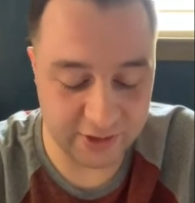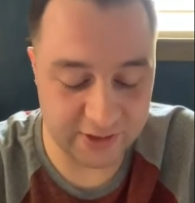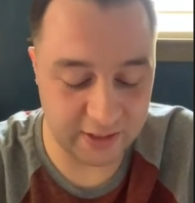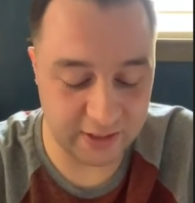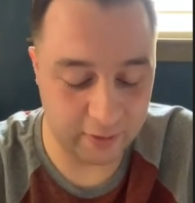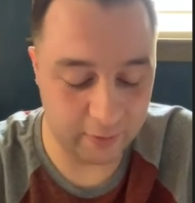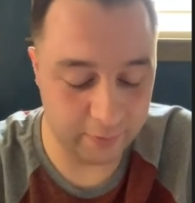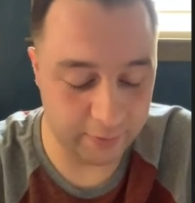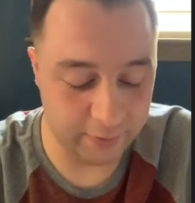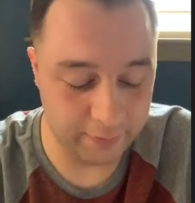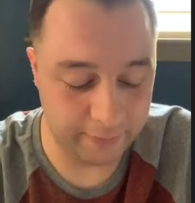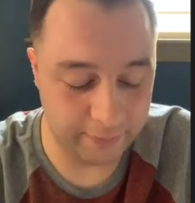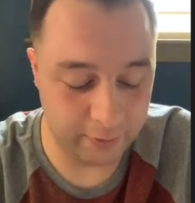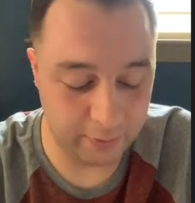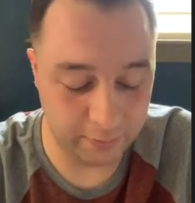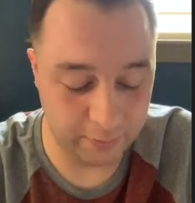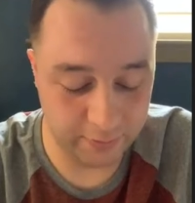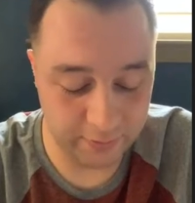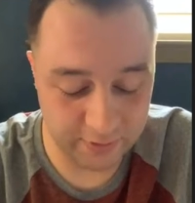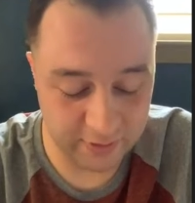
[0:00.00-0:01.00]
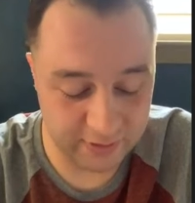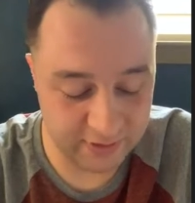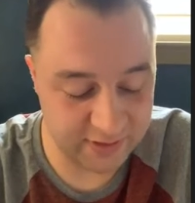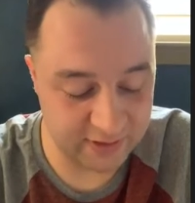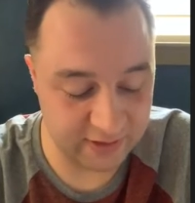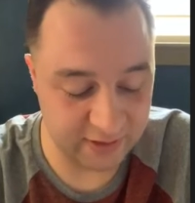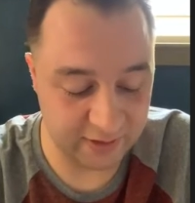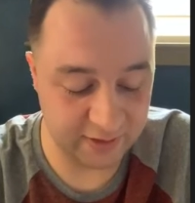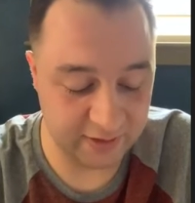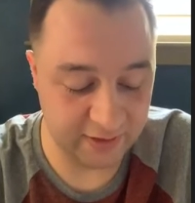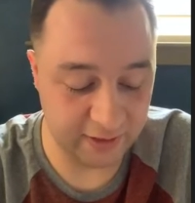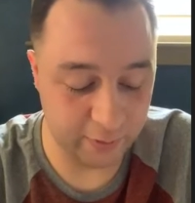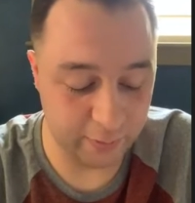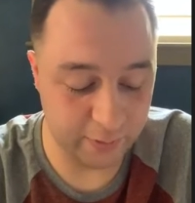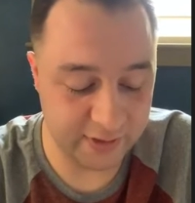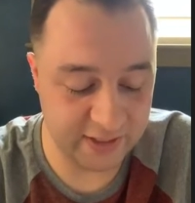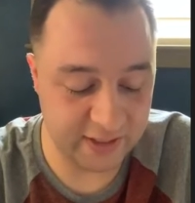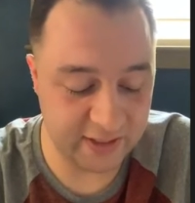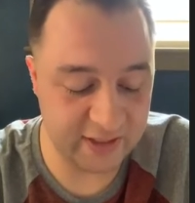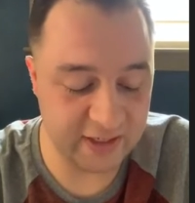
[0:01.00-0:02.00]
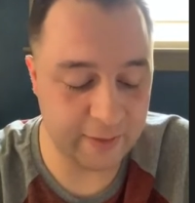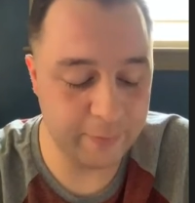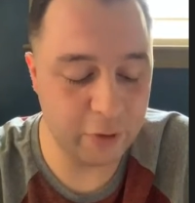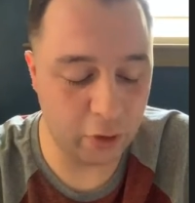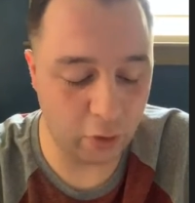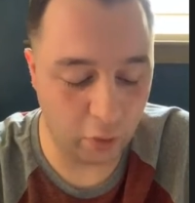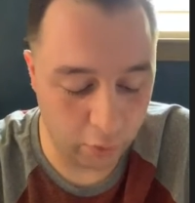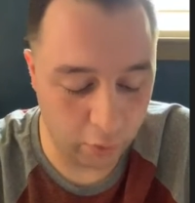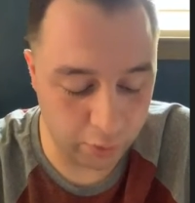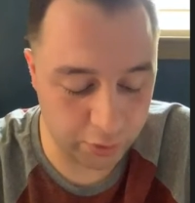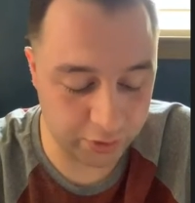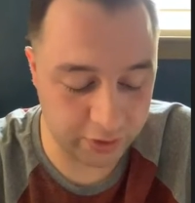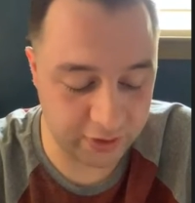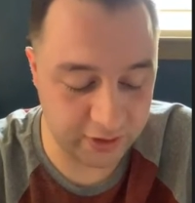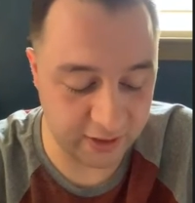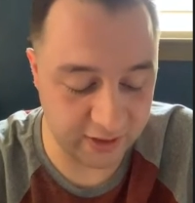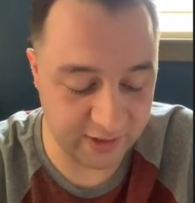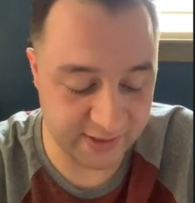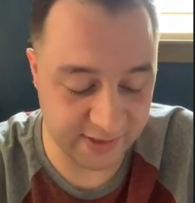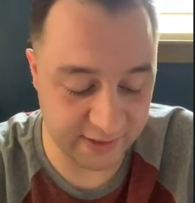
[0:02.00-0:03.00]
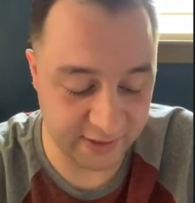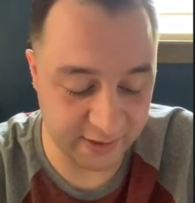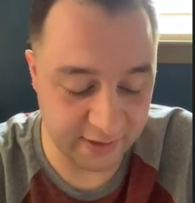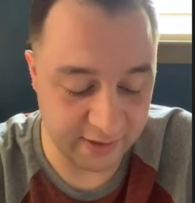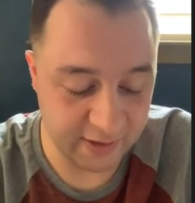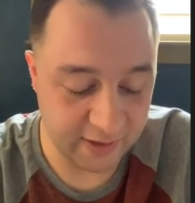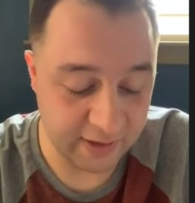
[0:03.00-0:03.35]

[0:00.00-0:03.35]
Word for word: she said over the phone, slightly irritated. "I'm your older cousin.